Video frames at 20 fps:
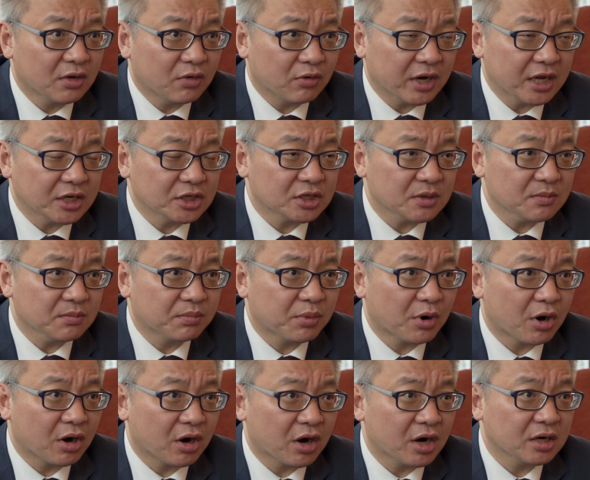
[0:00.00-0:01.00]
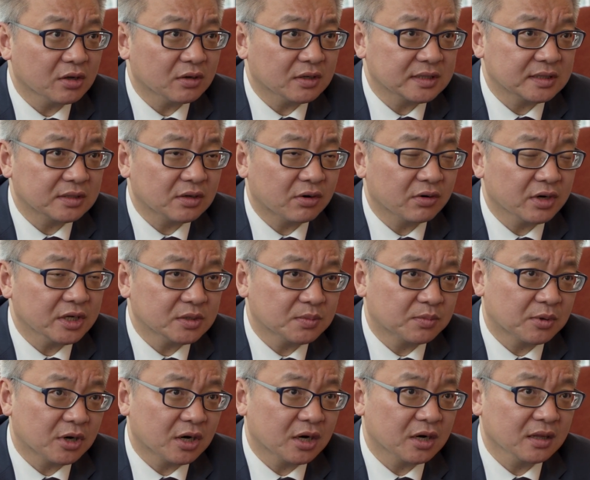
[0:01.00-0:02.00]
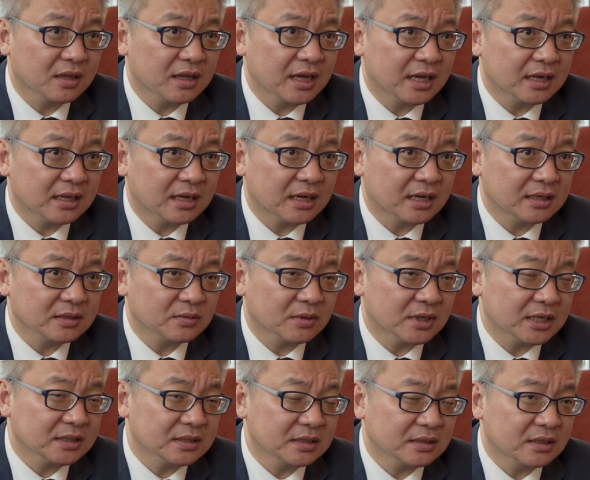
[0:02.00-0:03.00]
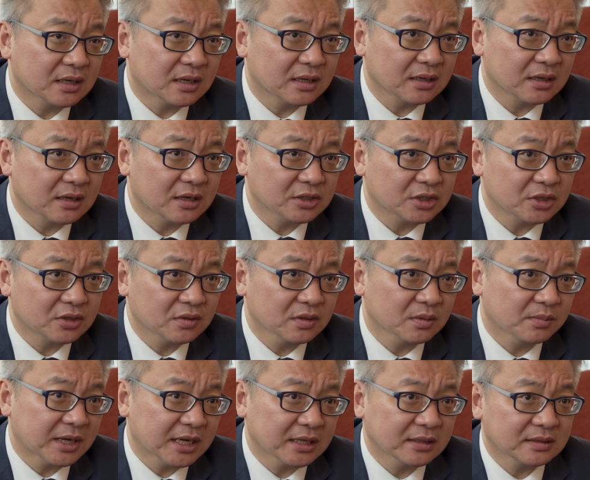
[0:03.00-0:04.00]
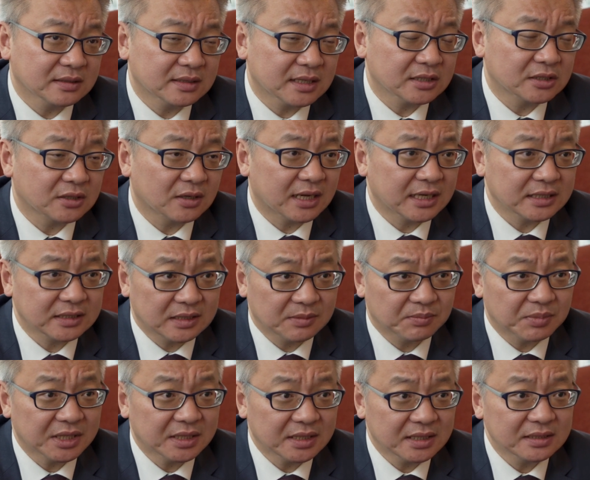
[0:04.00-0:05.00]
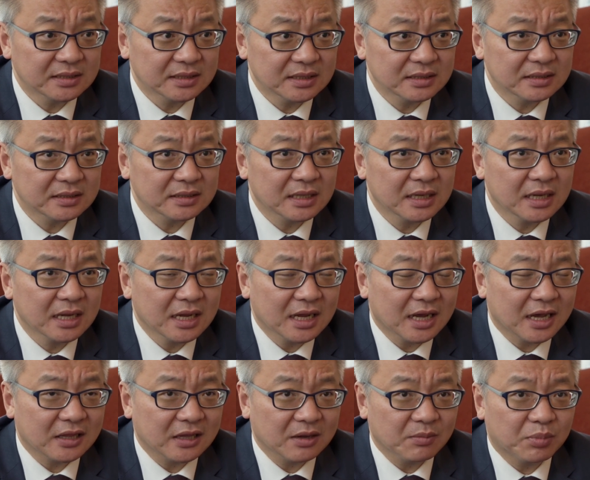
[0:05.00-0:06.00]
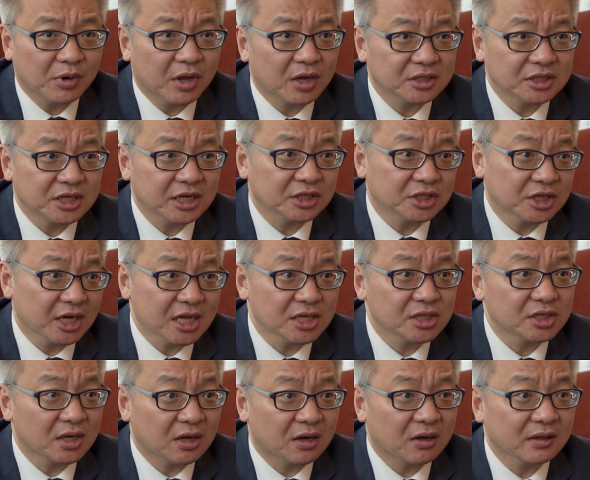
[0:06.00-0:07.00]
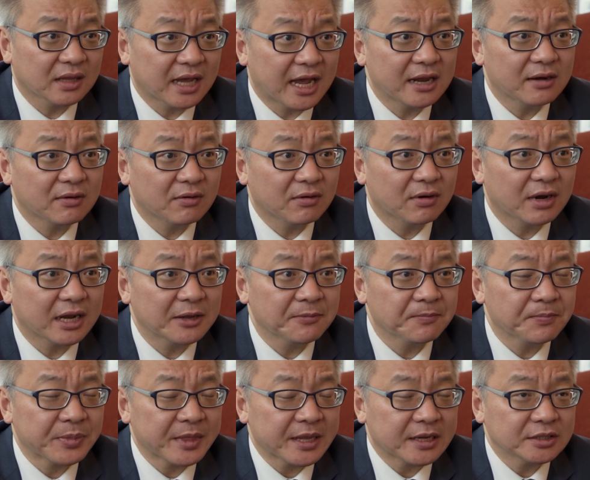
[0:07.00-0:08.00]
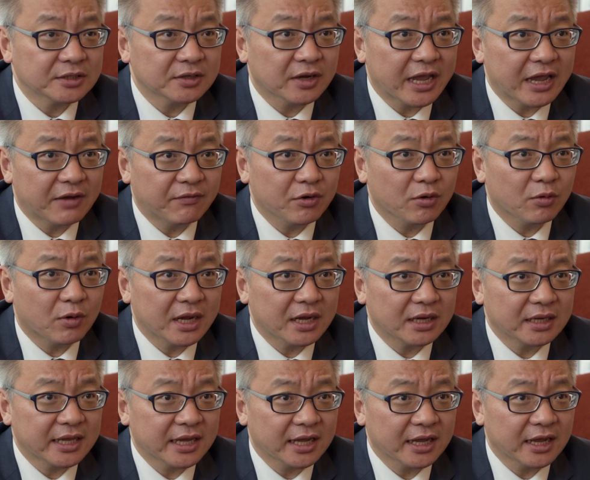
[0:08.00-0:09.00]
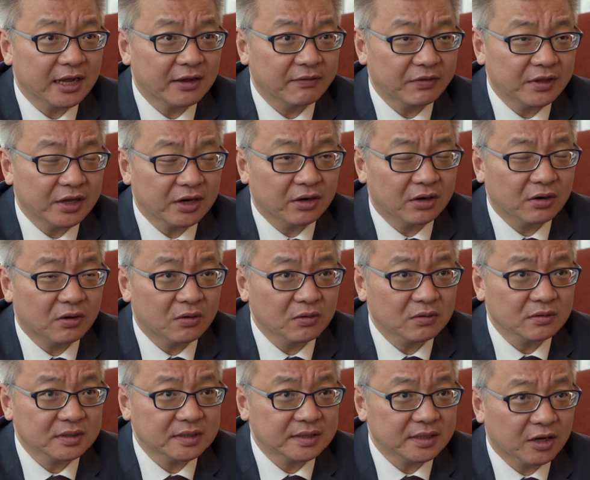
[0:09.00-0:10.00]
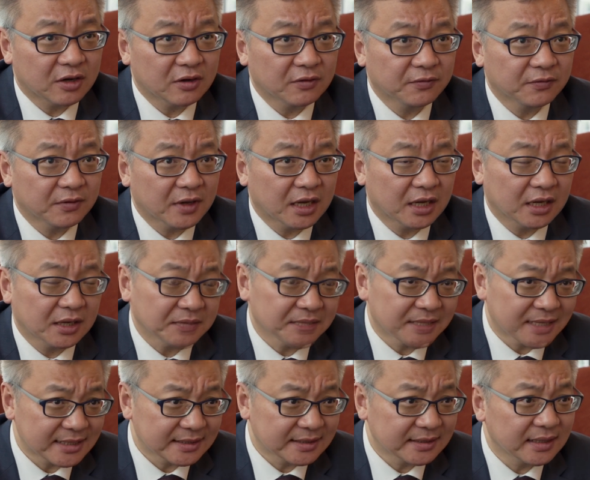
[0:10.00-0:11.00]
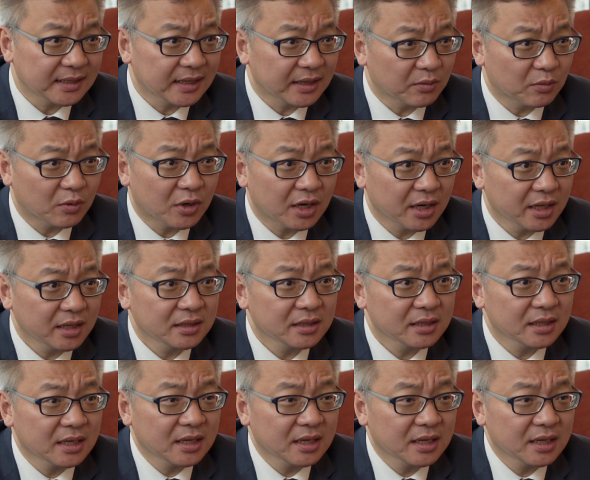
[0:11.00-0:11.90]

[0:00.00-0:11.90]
creation part or storage part that otherwise got controlled by the centralized businesses. I think blockchain changed all that, right? So everyone can have their own self-custody wallet.